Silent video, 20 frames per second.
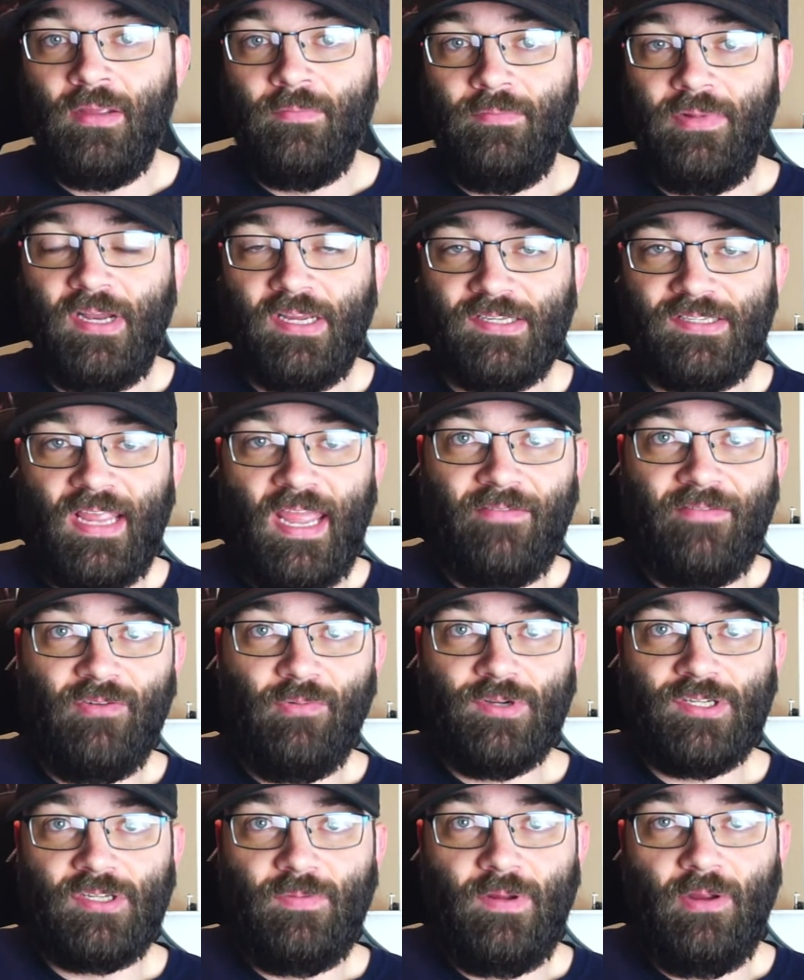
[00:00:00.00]
because
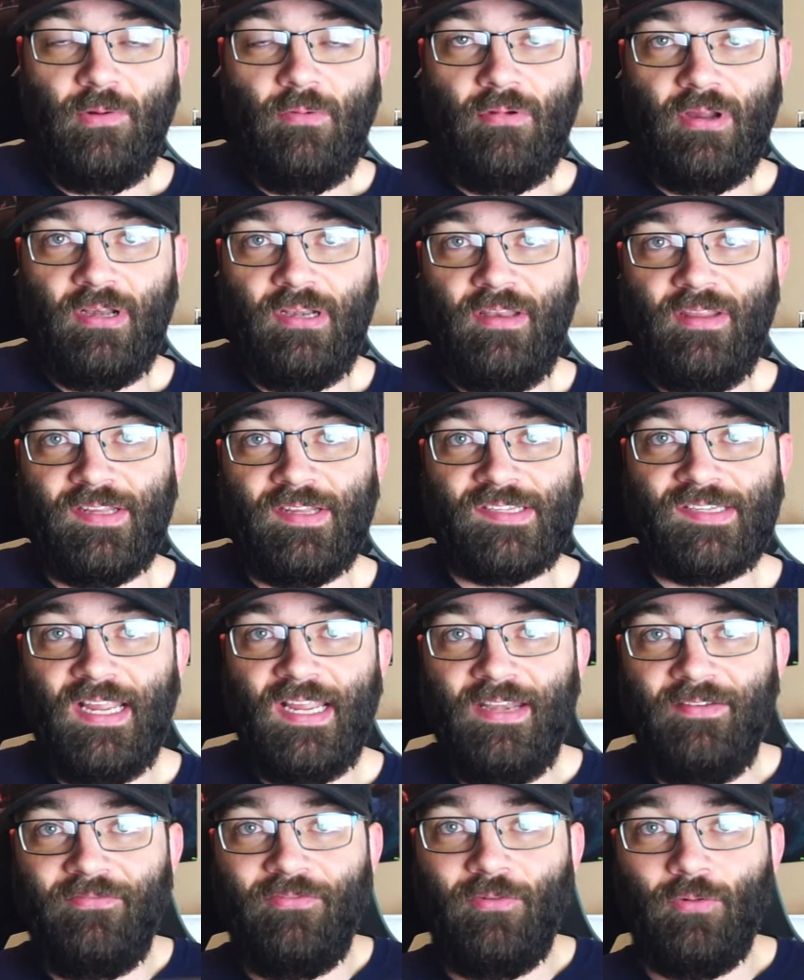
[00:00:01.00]
everyone's going to be going to the
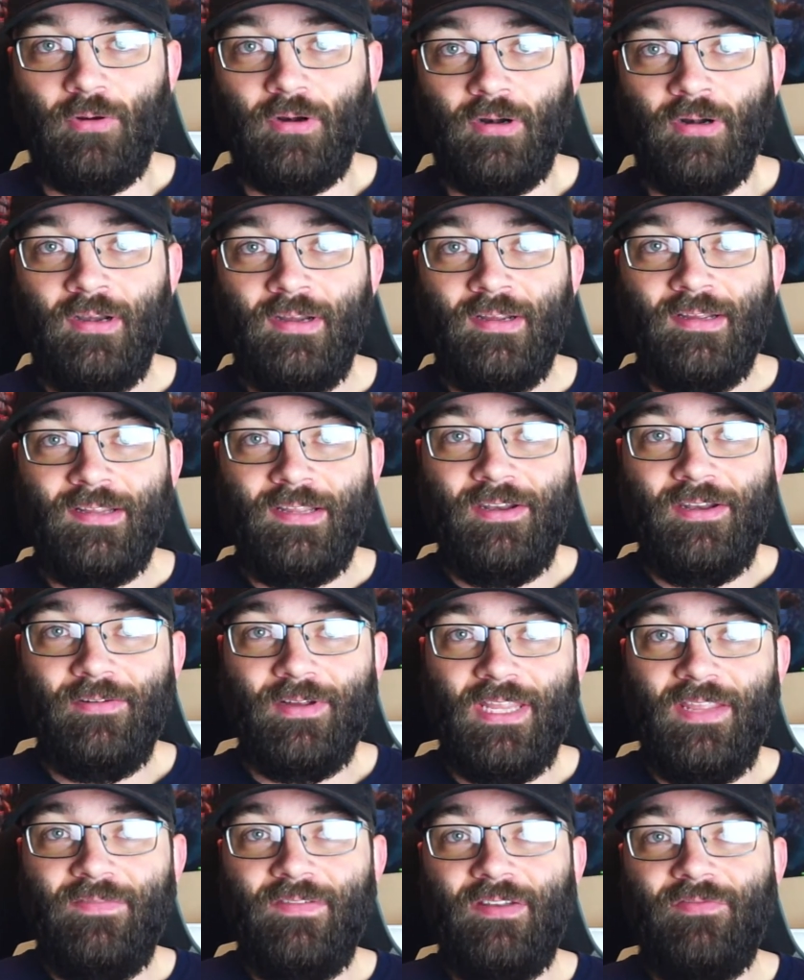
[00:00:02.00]
site for, you know,
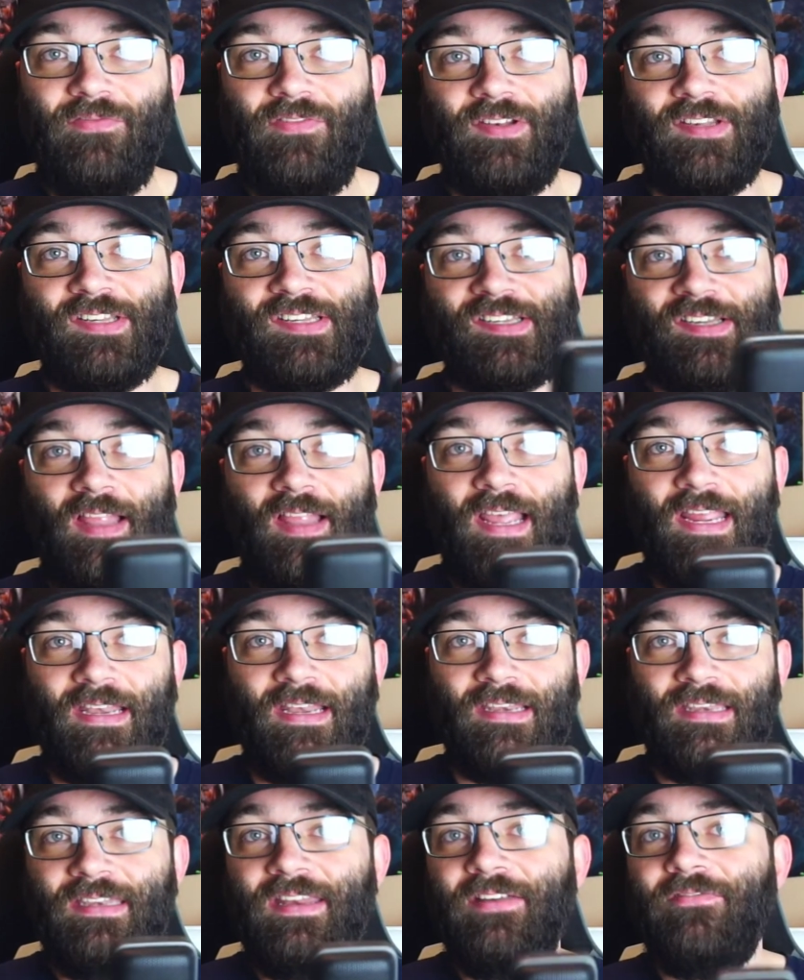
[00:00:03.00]
even if it's
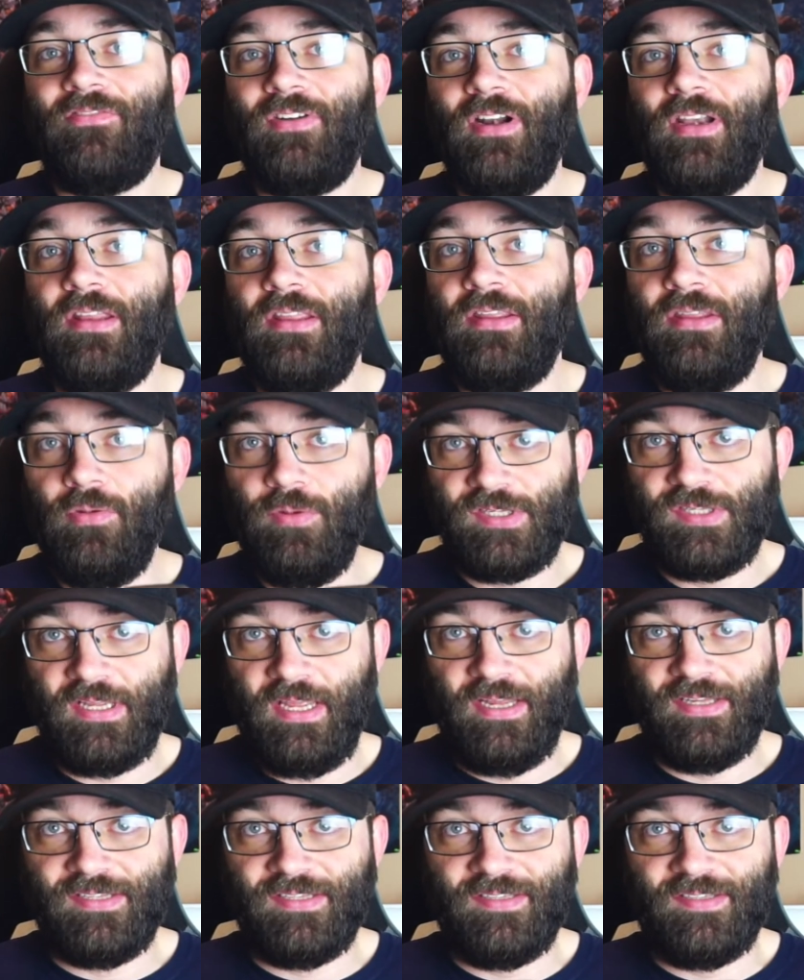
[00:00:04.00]
slight, different use
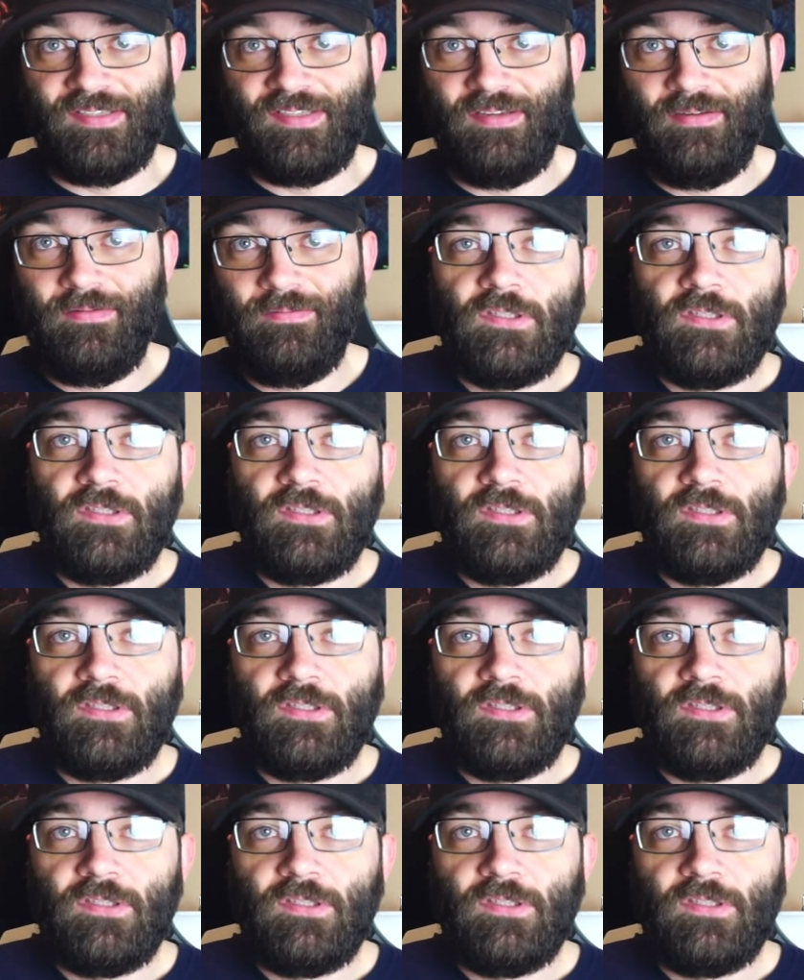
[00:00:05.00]
cases.